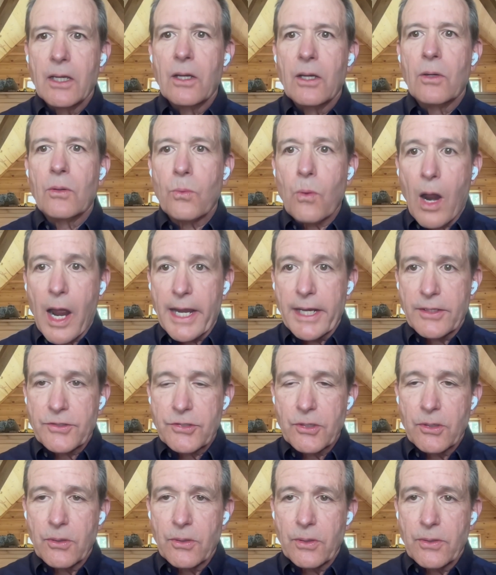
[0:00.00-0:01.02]
Right.
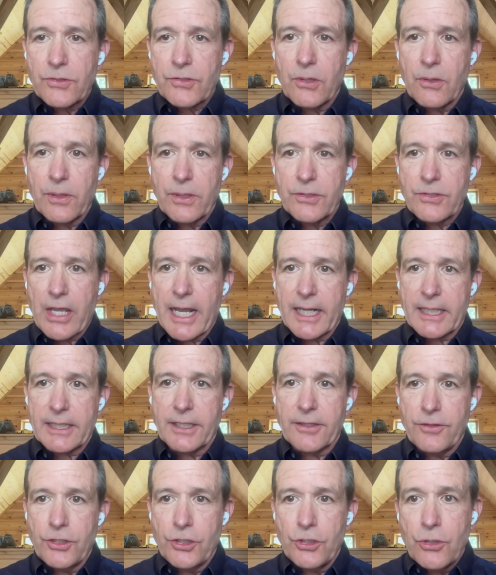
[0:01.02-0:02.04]
So so exactly.
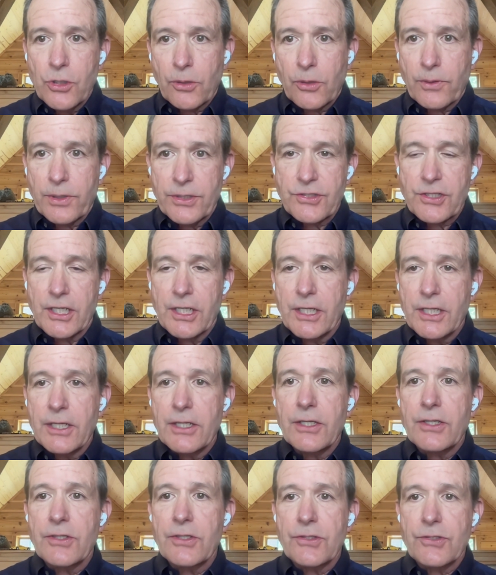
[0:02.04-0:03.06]
The Eucharist
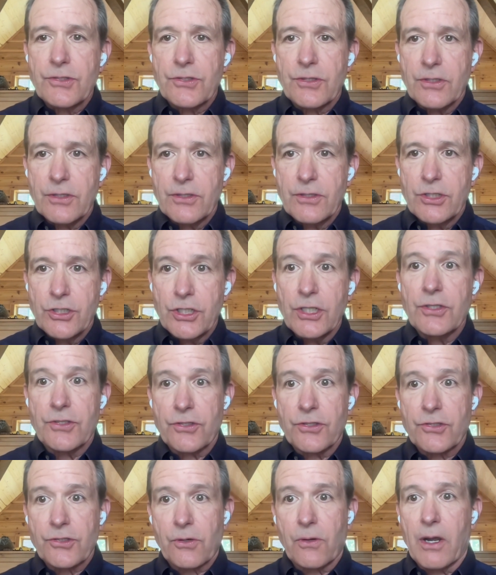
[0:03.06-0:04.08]
is
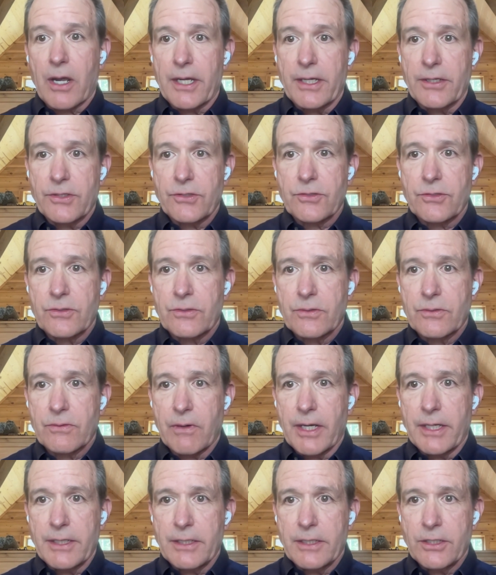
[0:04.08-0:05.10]
Jesus Christ,
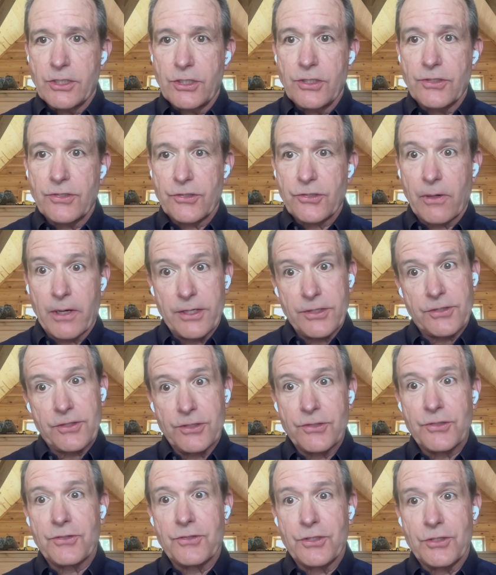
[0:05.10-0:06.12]
right? Jesus Christ
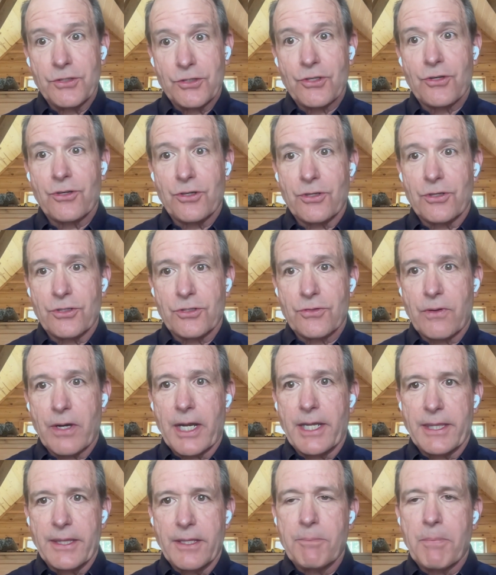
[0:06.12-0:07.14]
is the church, right?
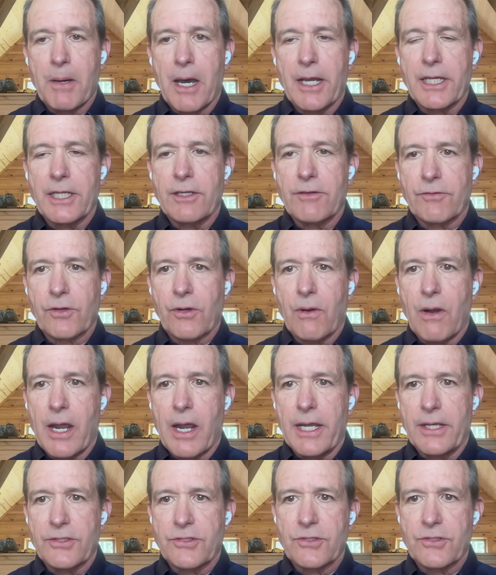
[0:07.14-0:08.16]
And the body of
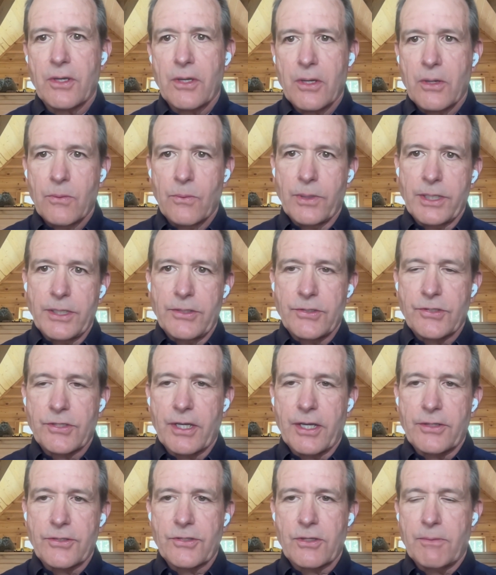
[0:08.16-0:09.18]
Christ when he
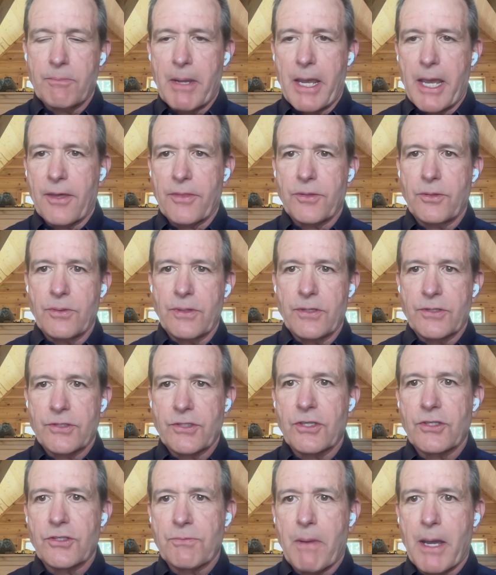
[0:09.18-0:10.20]
says in Matthew, This
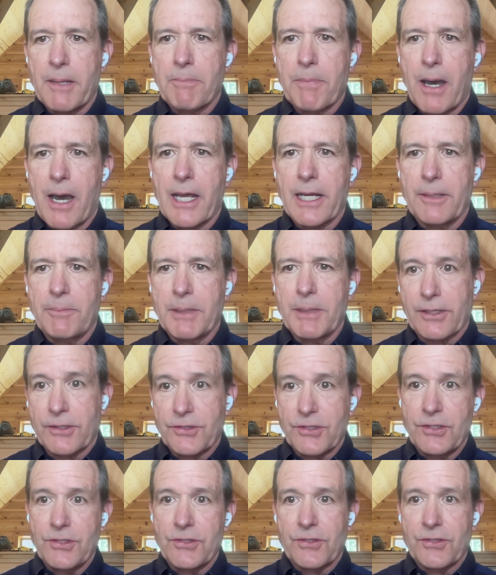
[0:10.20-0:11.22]
is my body, because
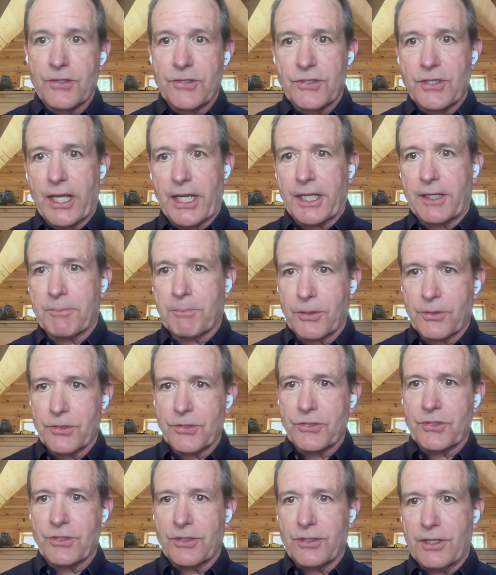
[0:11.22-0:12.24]
he's the second
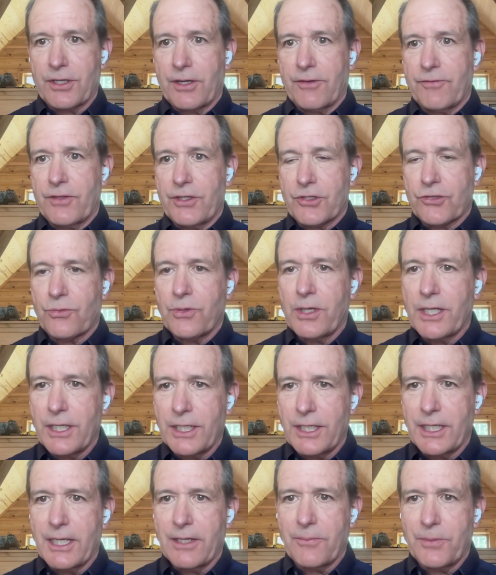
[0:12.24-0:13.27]
person of the
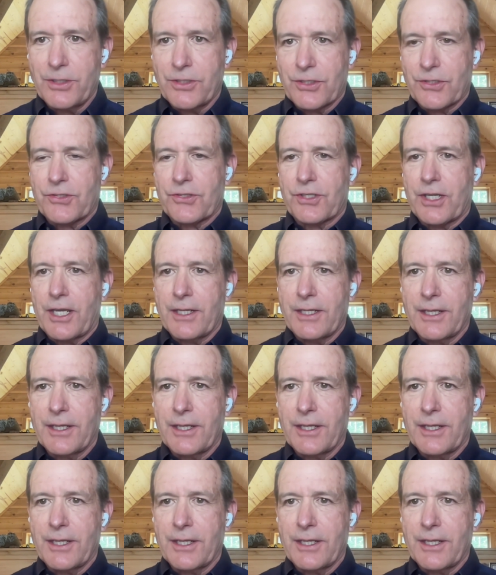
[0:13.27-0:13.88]
Trinity. And we just said